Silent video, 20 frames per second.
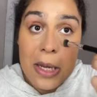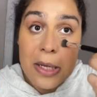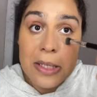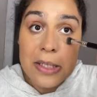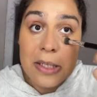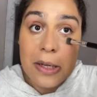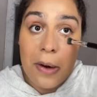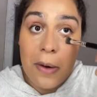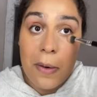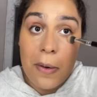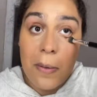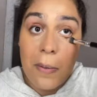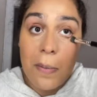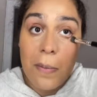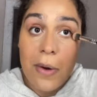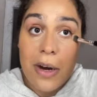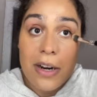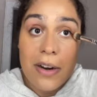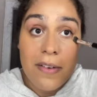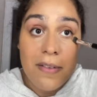So
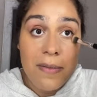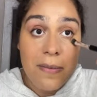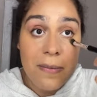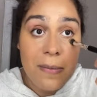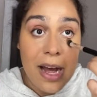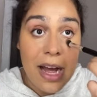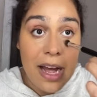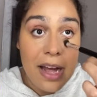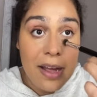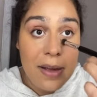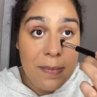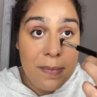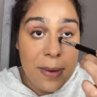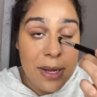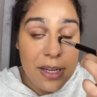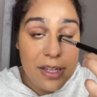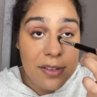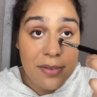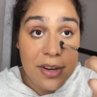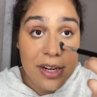one of my
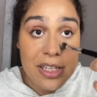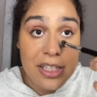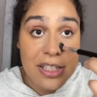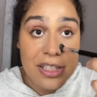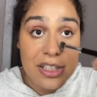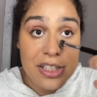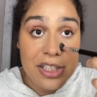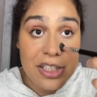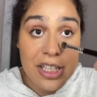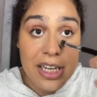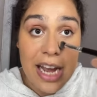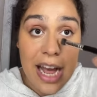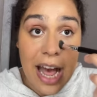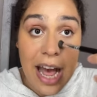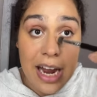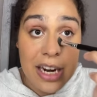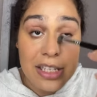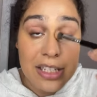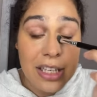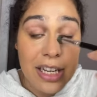best friends, she
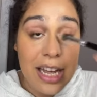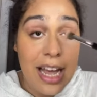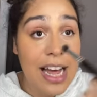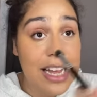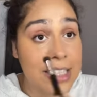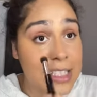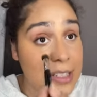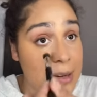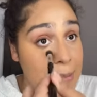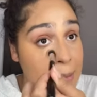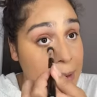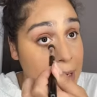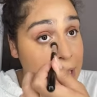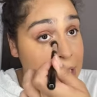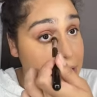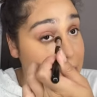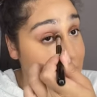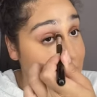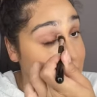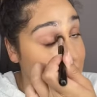actually has the
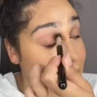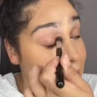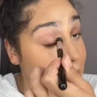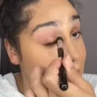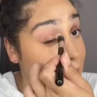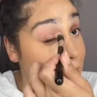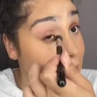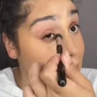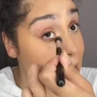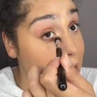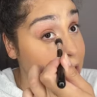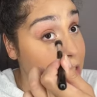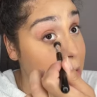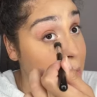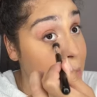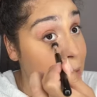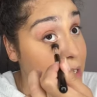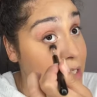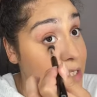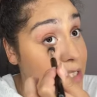brush, uh, the
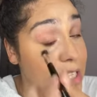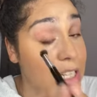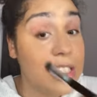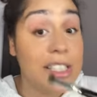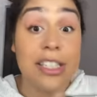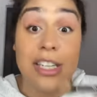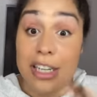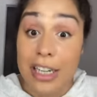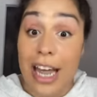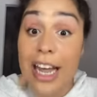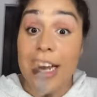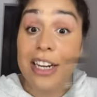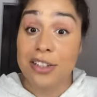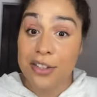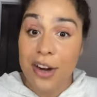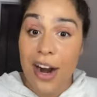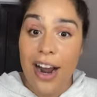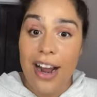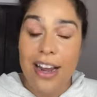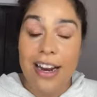brush it to like
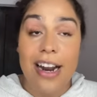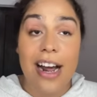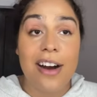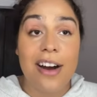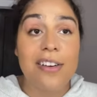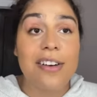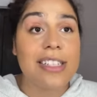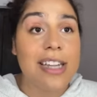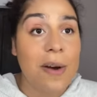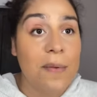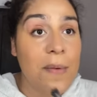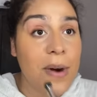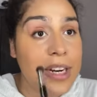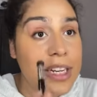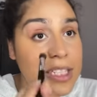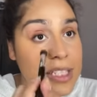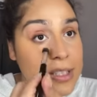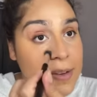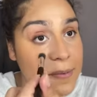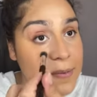try it out because I
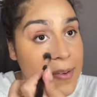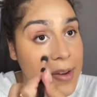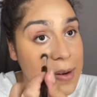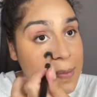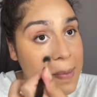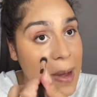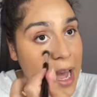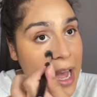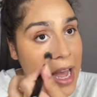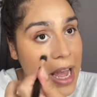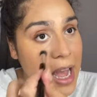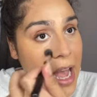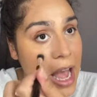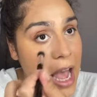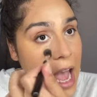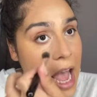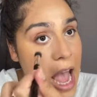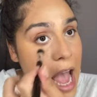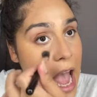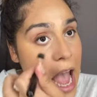wanted some
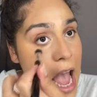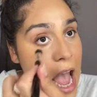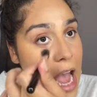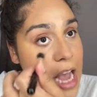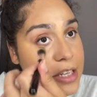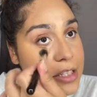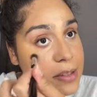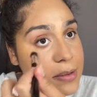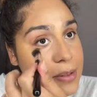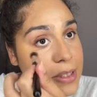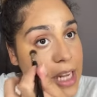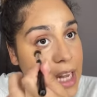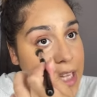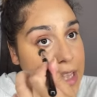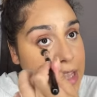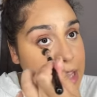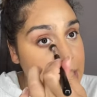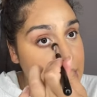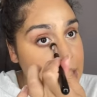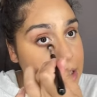feedback and she was
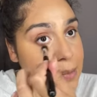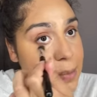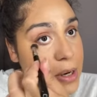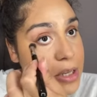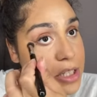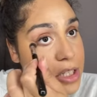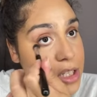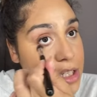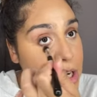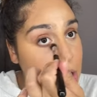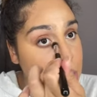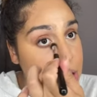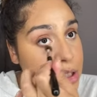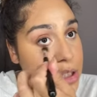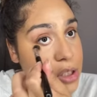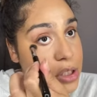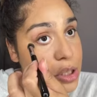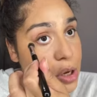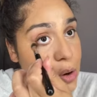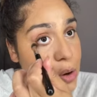like, "These brushes are
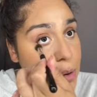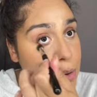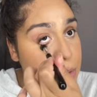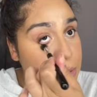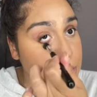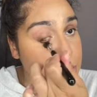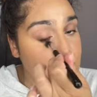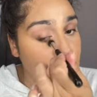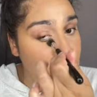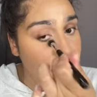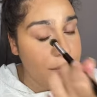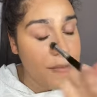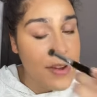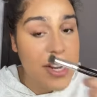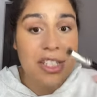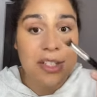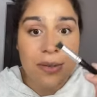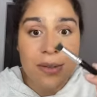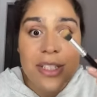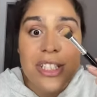so soft."
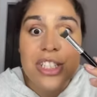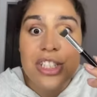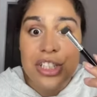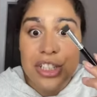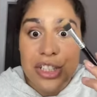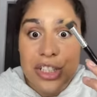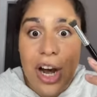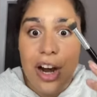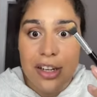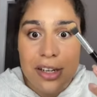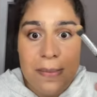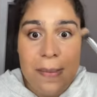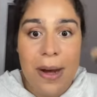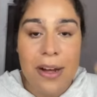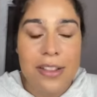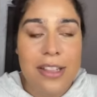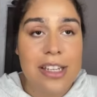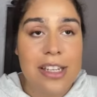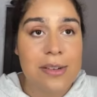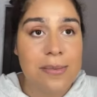And she was, she talked
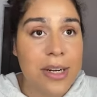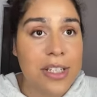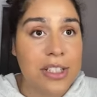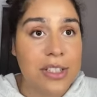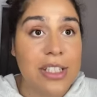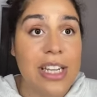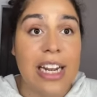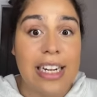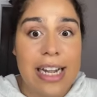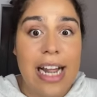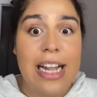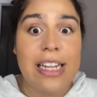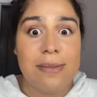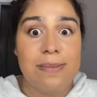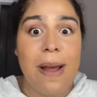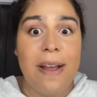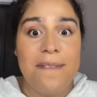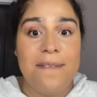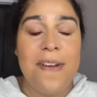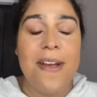about this brush. She's like, "That's
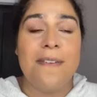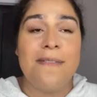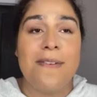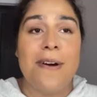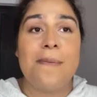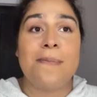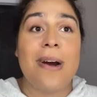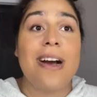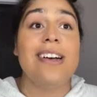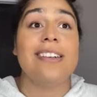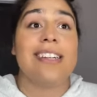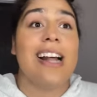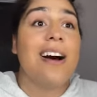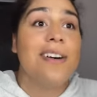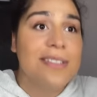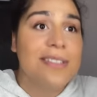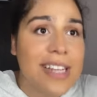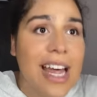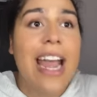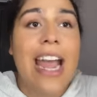my favorite brush."
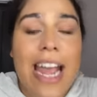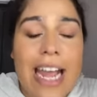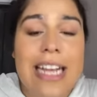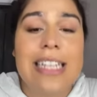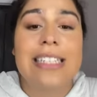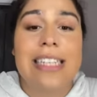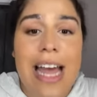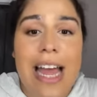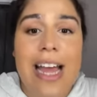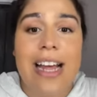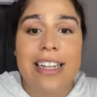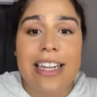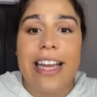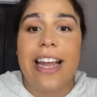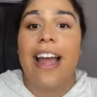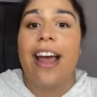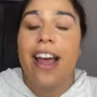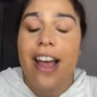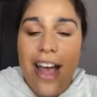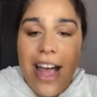I was like,
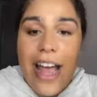"Exactly."